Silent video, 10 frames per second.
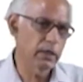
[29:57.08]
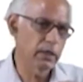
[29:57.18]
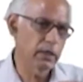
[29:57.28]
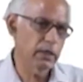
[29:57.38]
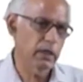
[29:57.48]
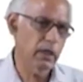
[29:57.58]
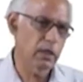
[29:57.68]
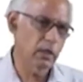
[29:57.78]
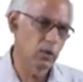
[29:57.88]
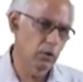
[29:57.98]
at
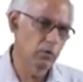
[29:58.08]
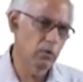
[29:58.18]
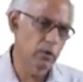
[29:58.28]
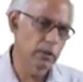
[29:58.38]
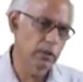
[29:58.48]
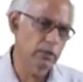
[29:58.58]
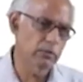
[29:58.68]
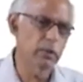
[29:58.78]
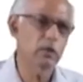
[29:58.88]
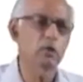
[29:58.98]
a low voltage
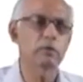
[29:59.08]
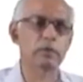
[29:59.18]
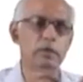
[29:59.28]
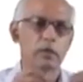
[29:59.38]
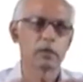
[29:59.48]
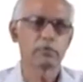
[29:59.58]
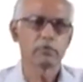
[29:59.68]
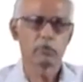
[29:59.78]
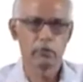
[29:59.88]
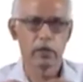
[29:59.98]
may not be
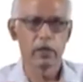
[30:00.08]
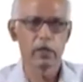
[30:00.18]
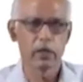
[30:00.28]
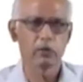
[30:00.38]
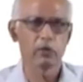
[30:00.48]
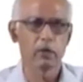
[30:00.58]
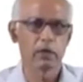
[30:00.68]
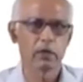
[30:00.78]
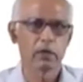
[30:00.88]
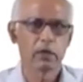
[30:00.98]
very accurate